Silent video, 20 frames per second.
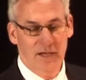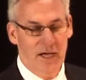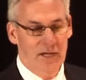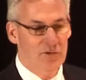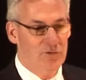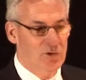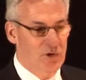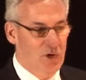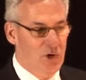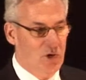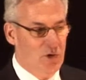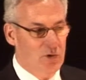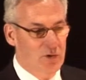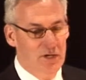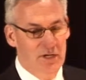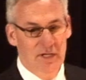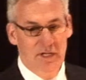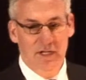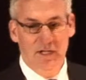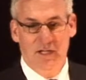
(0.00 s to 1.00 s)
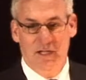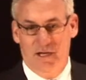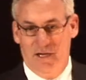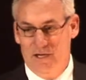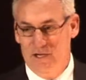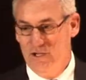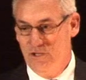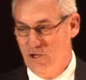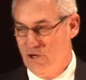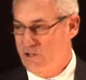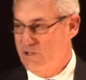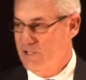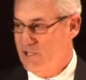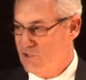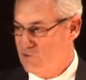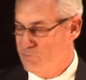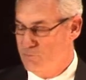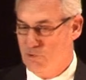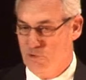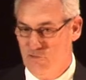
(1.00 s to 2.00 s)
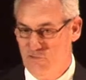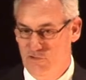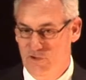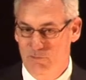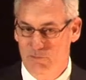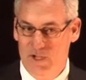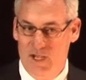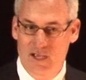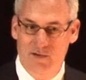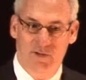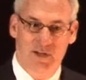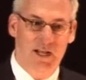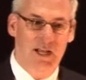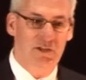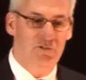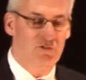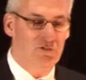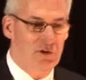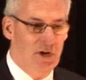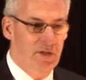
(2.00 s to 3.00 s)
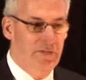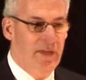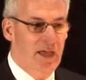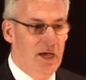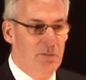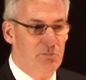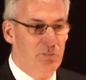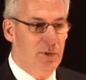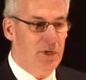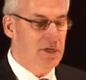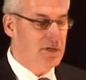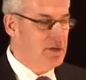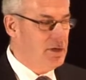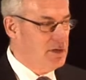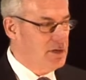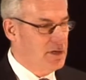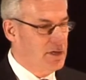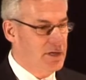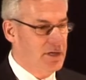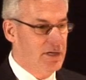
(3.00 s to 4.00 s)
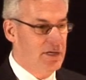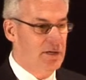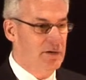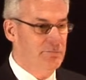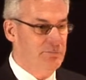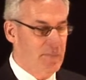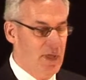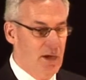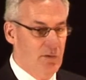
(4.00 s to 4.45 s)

I don't know. Uh, none of the experts seem to have an answer on that, but uh,